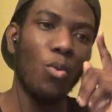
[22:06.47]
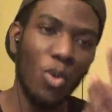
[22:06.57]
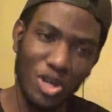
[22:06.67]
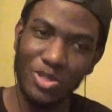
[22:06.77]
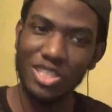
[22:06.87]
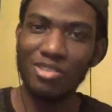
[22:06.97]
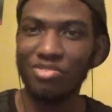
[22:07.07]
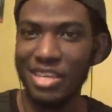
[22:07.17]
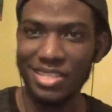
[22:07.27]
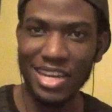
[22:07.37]
When you see a
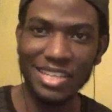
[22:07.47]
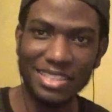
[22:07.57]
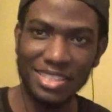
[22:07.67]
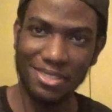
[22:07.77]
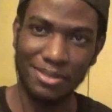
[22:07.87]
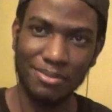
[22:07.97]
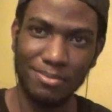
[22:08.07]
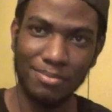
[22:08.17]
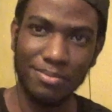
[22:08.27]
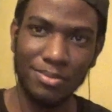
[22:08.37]
face like this,
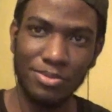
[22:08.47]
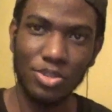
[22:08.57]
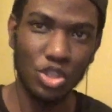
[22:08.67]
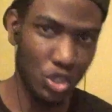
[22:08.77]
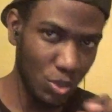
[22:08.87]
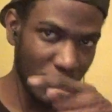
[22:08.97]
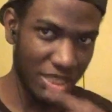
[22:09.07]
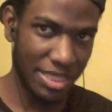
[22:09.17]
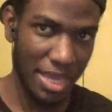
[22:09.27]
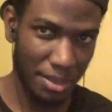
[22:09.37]
you
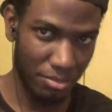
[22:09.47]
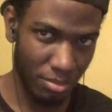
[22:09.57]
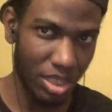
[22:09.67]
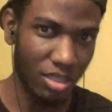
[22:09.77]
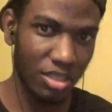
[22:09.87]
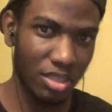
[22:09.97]
need to tell me